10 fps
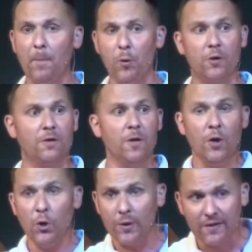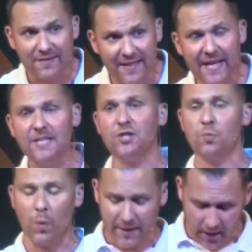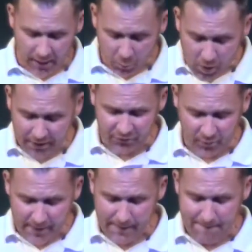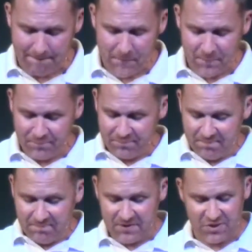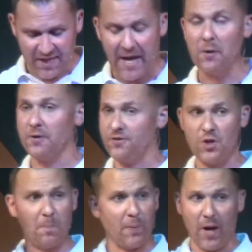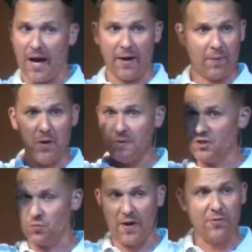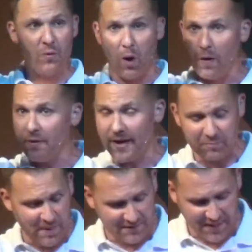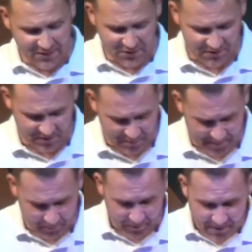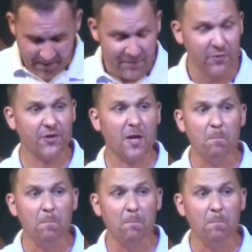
people who can teach what God wants, right? The standard is super high, right? We just read through all the expectations of these people. There's a